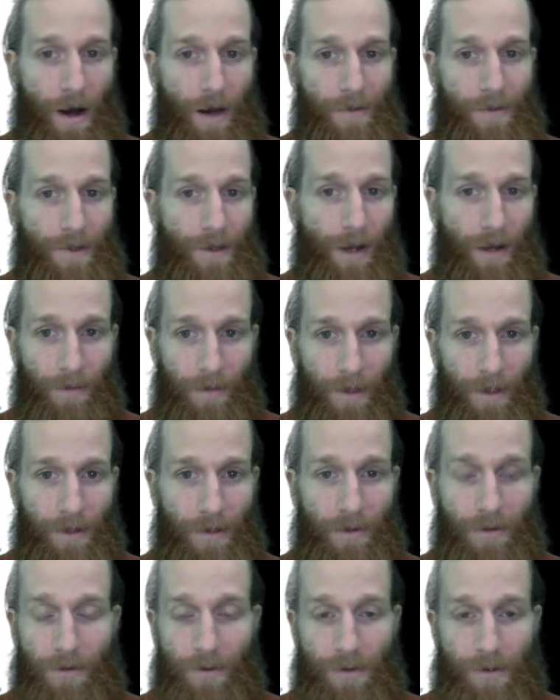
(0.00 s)
So I'm going to
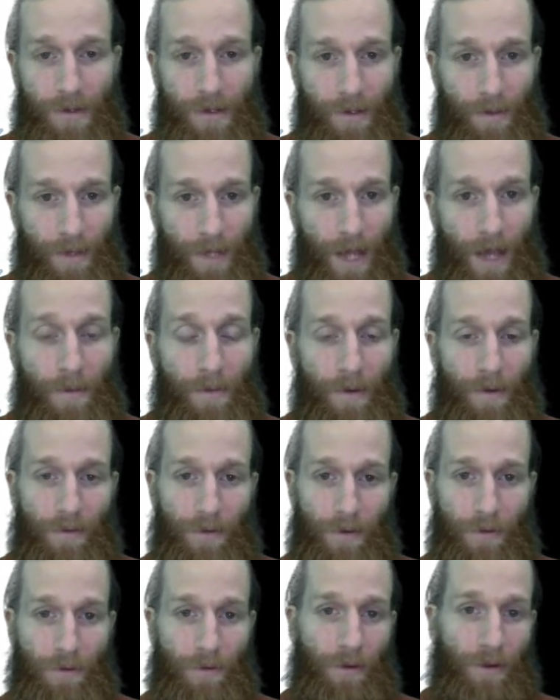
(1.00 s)
use some of them. If
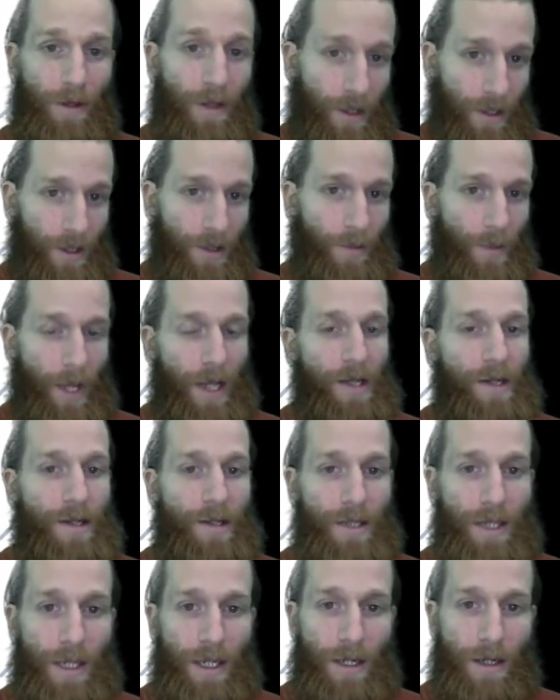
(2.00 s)
you click on the
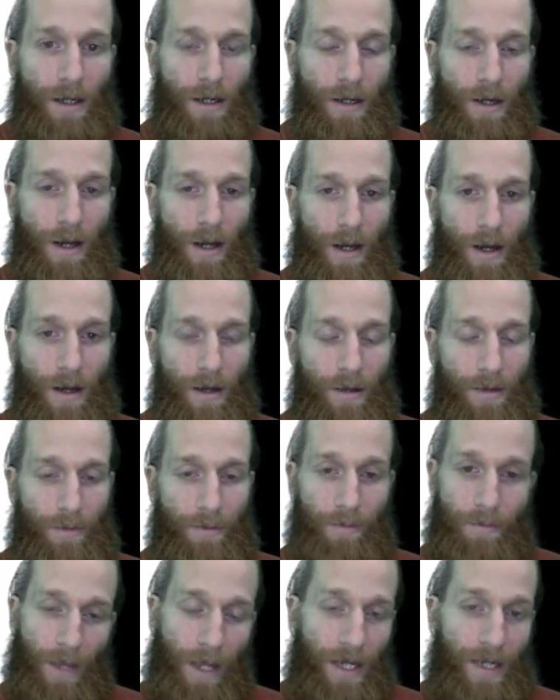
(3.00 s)
pandas link, the
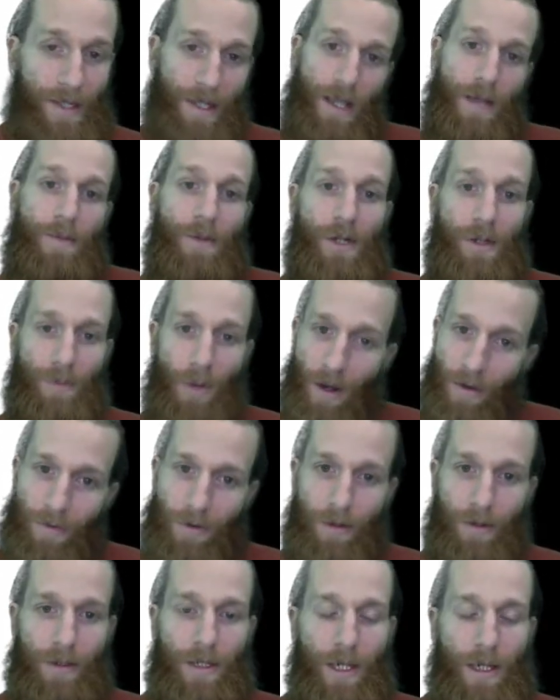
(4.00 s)
pandas image above,
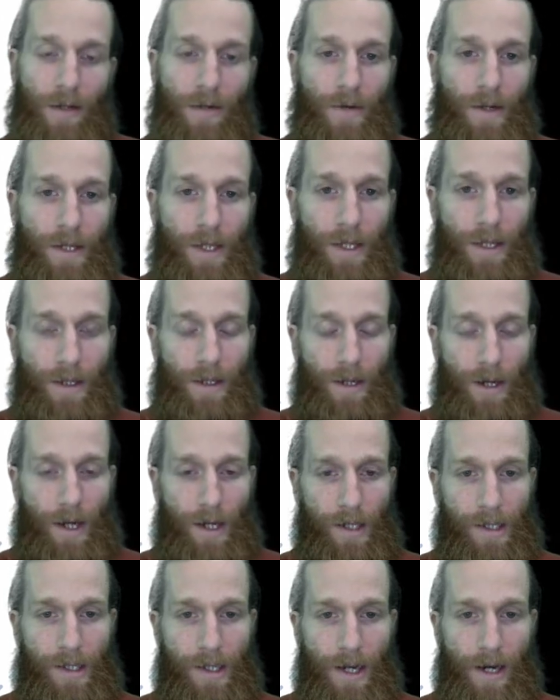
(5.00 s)
it'll take you right to the
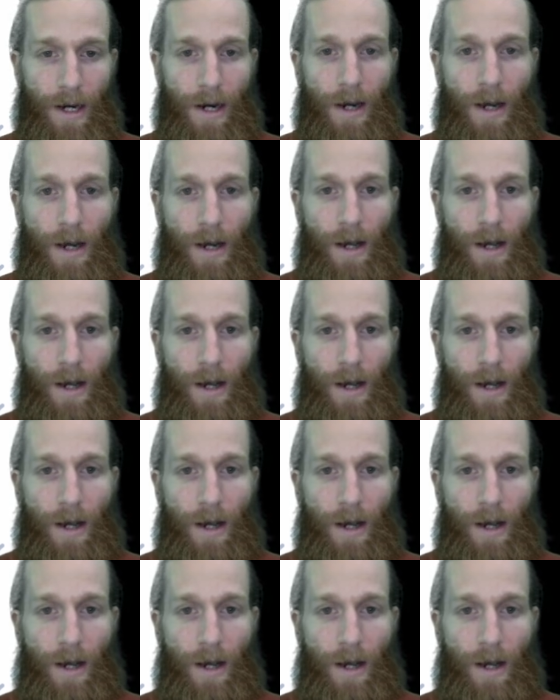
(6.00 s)
docs there.